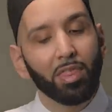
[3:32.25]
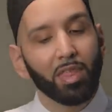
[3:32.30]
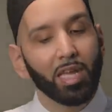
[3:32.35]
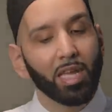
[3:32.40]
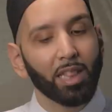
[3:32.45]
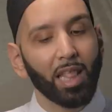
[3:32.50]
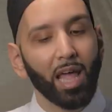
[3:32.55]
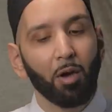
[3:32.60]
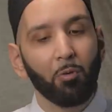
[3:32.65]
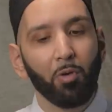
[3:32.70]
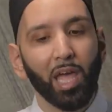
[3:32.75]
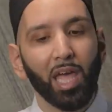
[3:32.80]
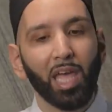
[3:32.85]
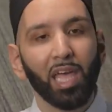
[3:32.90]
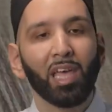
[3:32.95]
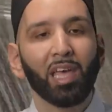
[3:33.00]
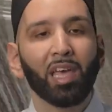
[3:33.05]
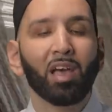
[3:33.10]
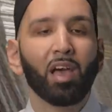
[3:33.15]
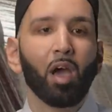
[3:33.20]
think that
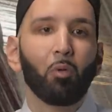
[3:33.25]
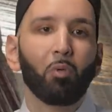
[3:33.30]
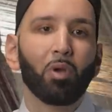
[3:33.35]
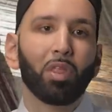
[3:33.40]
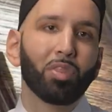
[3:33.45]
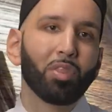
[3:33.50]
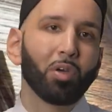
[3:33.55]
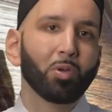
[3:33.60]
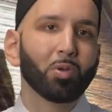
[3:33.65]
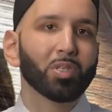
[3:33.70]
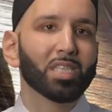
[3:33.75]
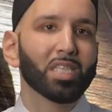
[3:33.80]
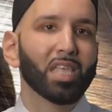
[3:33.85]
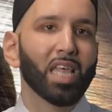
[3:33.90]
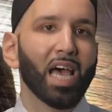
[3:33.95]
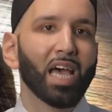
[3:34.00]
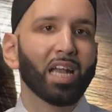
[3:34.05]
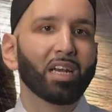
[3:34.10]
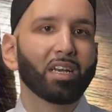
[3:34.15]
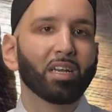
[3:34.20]
way with those
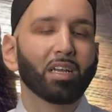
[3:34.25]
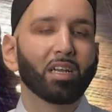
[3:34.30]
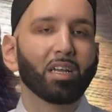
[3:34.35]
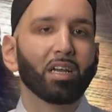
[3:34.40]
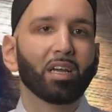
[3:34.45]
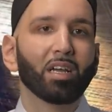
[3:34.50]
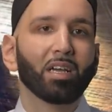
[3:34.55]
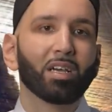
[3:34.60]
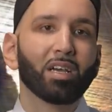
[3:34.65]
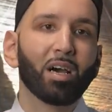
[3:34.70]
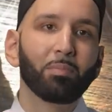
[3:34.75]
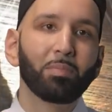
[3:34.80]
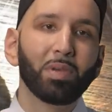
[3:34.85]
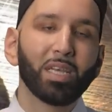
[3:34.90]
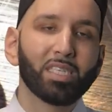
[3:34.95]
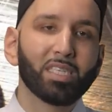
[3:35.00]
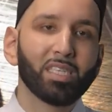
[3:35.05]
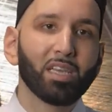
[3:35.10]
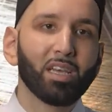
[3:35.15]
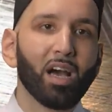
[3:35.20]
that come
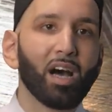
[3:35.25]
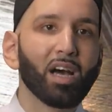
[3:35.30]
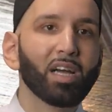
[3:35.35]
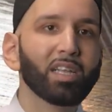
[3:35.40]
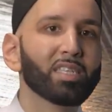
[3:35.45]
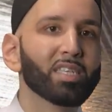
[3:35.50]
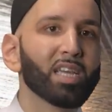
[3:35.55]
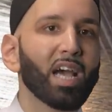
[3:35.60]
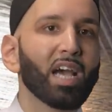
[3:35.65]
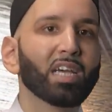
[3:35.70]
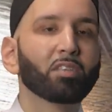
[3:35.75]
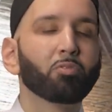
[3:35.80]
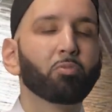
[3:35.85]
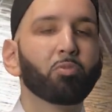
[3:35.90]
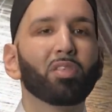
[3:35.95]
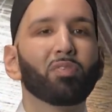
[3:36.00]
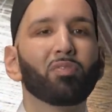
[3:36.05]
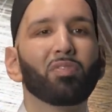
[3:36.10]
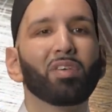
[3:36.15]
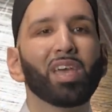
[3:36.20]
into contact
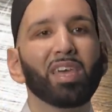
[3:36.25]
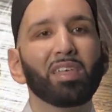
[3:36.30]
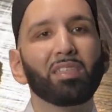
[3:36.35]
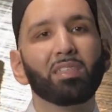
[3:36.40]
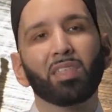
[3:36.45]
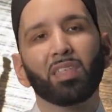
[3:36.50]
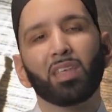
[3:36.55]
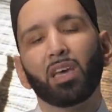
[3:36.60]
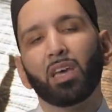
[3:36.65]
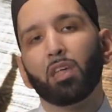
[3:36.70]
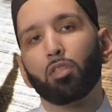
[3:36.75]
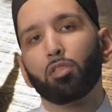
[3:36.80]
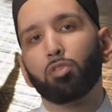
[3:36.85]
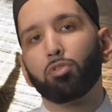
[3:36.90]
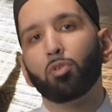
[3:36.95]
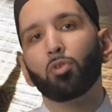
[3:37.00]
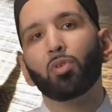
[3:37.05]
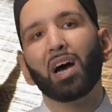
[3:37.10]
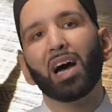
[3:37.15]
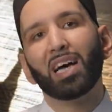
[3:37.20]
with faith
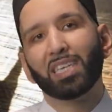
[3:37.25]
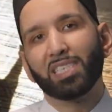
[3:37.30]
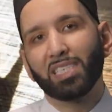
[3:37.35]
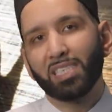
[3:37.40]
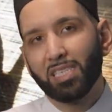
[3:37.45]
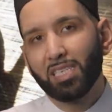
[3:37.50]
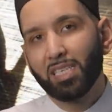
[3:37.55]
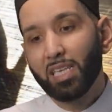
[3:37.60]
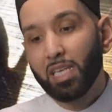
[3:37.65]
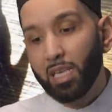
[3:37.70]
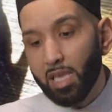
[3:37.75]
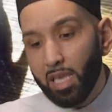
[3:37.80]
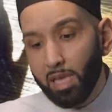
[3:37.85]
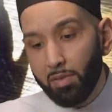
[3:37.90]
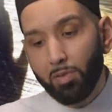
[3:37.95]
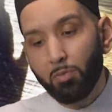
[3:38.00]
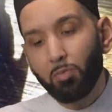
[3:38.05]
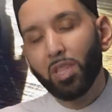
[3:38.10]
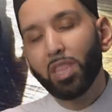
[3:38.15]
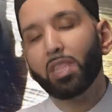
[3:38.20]
through us,
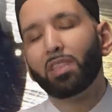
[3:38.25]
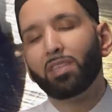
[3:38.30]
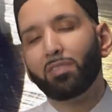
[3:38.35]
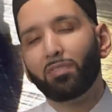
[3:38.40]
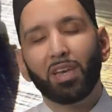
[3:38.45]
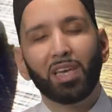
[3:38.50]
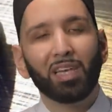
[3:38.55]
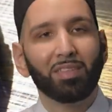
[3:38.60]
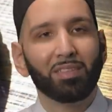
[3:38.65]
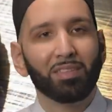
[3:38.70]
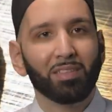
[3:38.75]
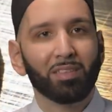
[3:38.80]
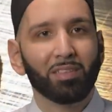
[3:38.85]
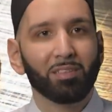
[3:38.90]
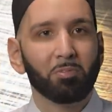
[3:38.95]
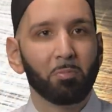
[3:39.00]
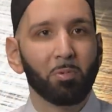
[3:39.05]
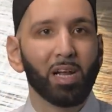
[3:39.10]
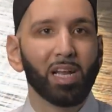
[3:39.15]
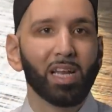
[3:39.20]
even within the faith.
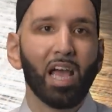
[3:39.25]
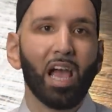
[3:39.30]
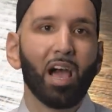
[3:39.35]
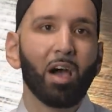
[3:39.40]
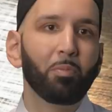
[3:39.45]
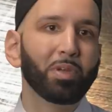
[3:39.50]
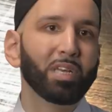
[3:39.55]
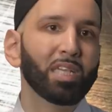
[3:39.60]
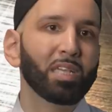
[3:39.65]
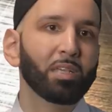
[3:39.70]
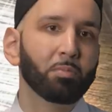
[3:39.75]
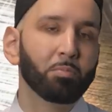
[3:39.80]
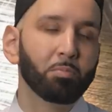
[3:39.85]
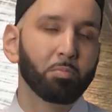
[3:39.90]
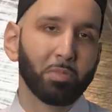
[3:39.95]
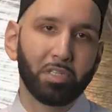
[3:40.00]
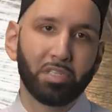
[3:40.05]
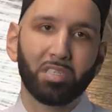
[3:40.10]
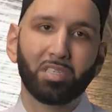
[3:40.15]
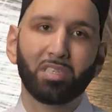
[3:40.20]
Right? How many
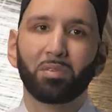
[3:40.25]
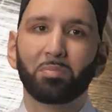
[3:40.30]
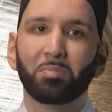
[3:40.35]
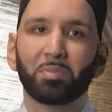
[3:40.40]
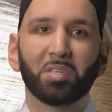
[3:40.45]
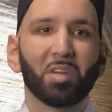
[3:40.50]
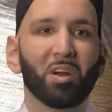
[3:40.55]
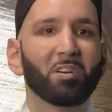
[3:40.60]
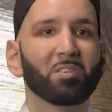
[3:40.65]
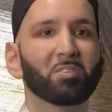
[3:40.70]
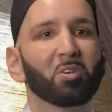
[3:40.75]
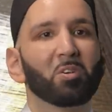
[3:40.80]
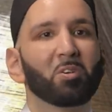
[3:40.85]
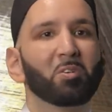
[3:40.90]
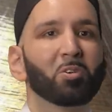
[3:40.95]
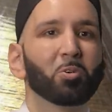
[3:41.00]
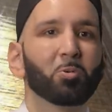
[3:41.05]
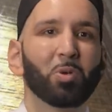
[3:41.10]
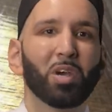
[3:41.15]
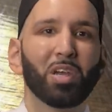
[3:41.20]
Muslims are
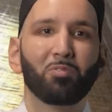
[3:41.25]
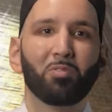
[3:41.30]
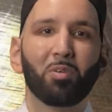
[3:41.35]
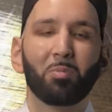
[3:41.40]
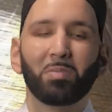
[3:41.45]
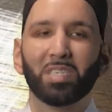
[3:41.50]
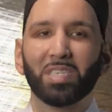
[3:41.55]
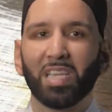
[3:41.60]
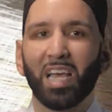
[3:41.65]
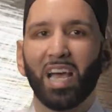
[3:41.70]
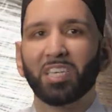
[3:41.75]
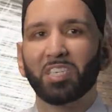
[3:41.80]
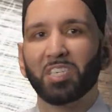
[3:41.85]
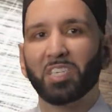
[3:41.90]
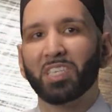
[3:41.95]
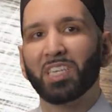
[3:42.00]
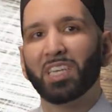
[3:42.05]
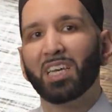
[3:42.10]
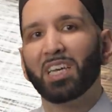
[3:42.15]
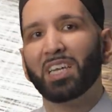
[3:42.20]
turned away from
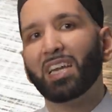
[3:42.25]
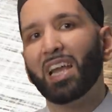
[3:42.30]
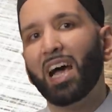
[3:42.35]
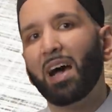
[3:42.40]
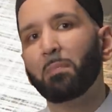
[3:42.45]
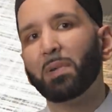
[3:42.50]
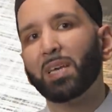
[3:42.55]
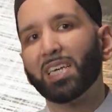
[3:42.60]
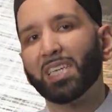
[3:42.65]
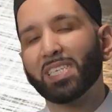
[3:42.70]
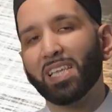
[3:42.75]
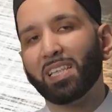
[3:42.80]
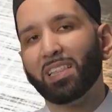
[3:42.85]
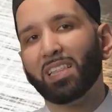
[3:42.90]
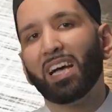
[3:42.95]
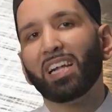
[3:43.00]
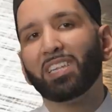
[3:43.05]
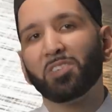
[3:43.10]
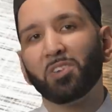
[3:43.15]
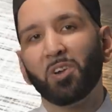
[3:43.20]
Masajid, not because
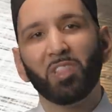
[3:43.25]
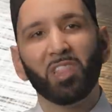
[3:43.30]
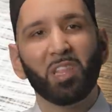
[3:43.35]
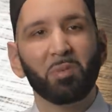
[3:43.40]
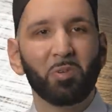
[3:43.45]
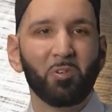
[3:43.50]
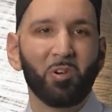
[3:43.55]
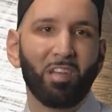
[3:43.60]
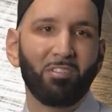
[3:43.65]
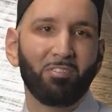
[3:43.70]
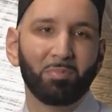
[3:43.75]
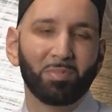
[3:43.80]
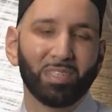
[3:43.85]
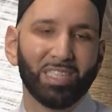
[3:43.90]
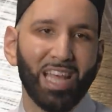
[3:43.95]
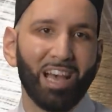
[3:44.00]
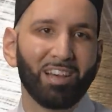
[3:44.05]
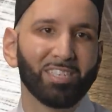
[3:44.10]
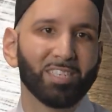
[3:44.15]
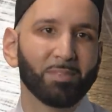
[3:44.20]
Allah turned them away from his
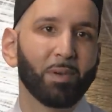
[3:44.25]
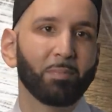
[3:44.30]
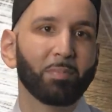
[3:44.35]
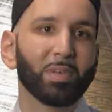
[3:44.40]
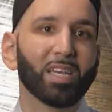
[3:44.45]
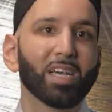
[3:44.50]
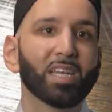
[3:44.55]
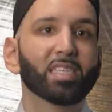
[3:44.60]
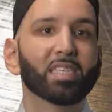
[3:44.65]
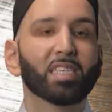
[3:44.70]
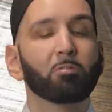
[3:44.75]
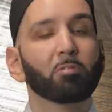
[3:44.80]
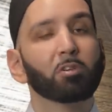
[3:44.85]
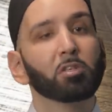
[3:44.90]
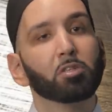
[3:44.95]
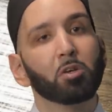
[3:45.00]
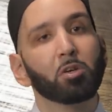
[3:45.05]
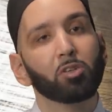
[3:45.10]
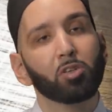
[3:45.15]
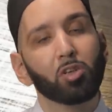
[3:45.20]
house, but because they were
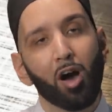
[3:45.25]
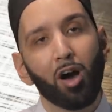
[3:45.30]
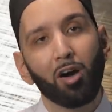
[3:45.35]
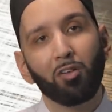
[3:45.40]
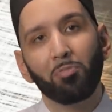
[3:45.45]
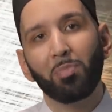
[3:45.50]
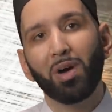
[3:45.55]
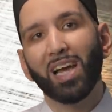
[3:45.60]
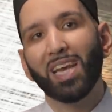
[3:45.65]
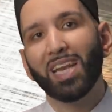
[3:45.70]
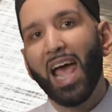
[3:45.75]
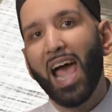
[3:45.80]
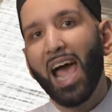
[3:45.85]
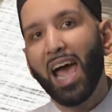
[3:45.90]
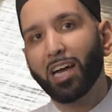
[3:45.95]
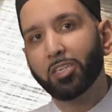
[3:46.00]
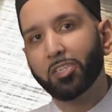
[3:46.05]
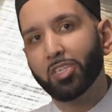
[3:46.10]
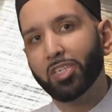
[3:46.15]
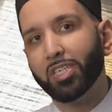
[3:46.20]
turned off by an
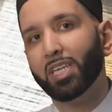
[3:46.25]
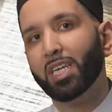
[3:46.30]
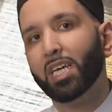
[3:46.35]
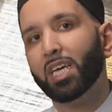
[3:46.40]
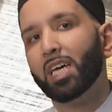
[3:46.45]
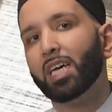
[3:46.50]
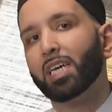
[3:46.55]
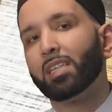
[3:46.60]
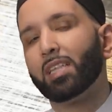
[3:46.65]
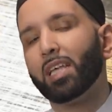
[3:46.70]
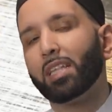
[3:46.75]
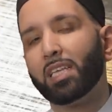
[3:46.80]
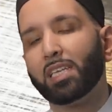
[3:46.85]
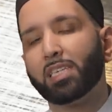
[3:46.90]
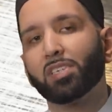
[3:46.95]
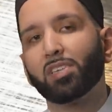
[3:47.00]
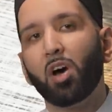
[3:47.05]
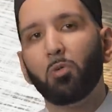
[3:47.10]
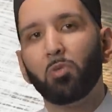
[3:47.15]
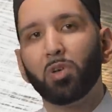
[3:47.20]
action that they
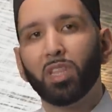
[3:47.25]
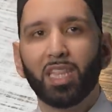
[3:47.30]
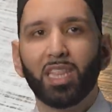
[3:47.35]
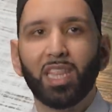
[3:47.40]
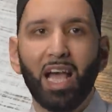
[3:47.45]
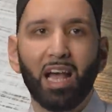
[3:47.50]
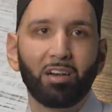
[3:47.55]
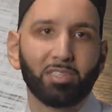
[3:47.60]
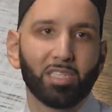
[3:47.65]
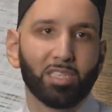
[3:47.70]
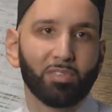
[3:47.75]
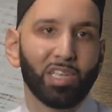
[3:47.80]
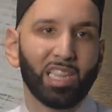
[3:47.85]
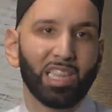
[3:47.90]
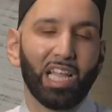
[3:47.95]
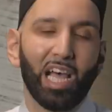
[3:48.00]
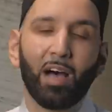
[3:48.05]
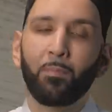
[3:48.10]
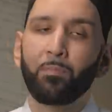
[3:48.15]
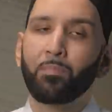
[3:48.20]
saw within the house of
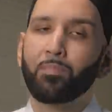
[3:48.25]
Allah.